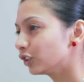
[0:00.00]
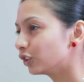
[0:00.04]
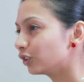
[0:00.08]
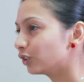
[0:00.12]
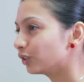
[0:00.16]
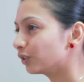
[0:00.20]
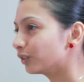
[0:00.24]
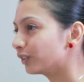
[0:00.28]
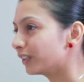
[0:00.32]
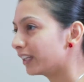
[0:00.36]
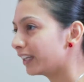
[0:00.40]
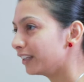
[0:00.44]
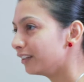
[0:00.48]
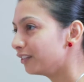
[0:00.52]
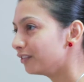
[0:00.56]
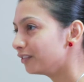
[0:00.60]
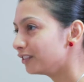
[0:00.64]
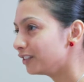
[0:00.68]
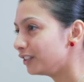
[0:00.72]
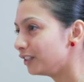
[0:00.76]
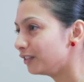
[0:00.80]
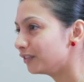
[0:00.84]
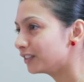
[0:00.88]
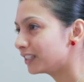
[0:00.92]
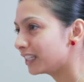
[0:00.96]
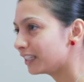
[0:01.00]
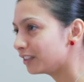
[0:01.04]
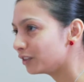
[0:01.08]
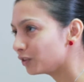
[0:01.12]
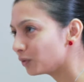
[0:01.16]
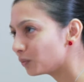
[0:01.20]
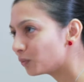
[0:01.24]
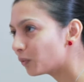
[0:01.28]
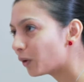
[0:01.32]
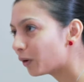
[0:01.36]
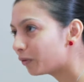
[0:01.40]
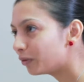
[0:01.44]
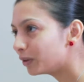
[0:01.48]
Sure. Now you've said
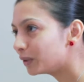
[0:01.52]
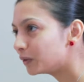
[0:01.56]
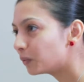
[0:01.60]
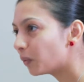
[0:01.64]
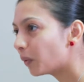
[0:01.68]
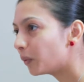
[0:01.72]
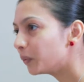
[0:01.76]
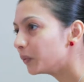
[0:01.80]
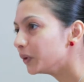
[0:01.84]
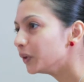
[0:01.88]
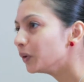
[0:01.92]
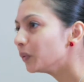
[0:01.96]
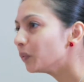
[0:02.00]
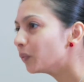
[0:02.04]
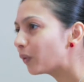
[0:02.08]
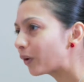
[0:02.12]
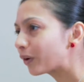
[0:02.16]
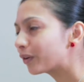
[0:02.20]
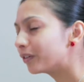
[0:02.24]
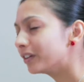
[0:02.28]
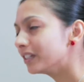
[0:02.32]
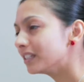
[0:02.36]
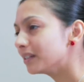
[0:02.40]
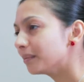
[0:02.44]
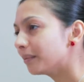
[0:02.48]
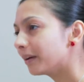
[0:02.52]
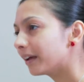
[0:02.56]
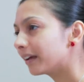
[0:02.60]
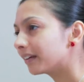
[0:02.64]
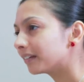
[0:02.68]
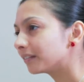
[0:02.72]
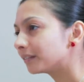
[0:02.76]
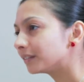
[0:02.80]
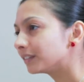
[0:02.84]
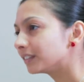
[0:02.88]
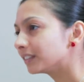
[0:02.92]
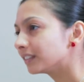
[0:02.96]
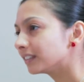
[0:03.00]
you're worried. What were you worried
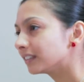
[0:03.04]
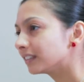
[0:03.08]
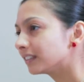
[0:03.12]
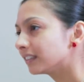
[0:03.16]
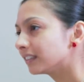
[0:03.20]
about?